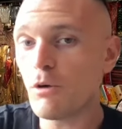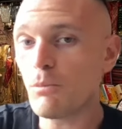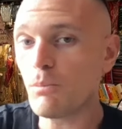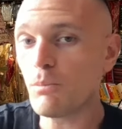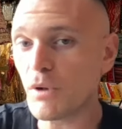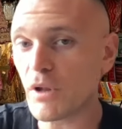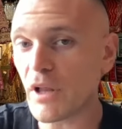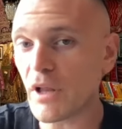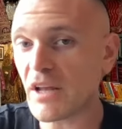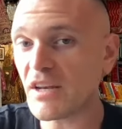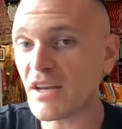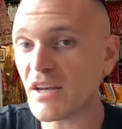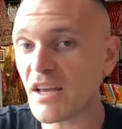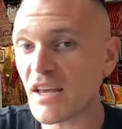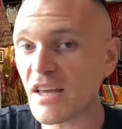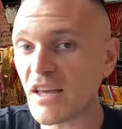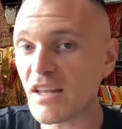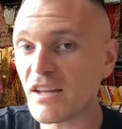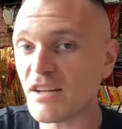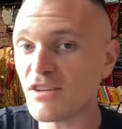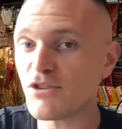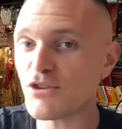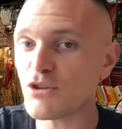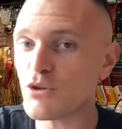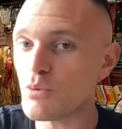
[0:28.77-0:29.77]
blending
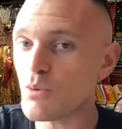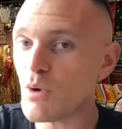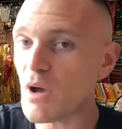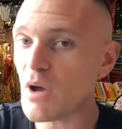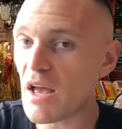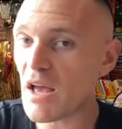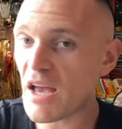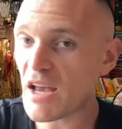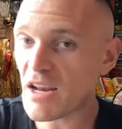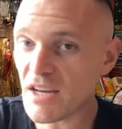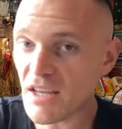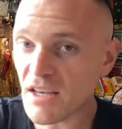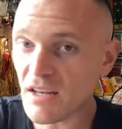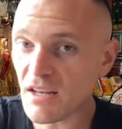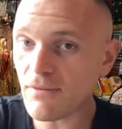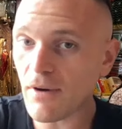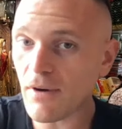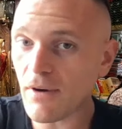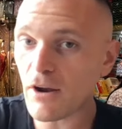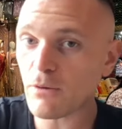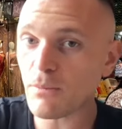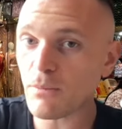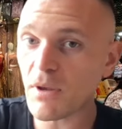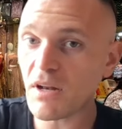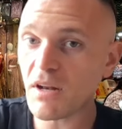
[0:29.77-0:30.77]
into any
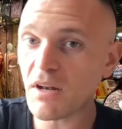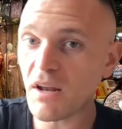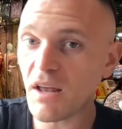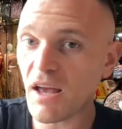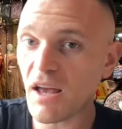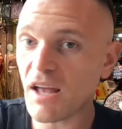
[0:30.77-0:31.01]
environment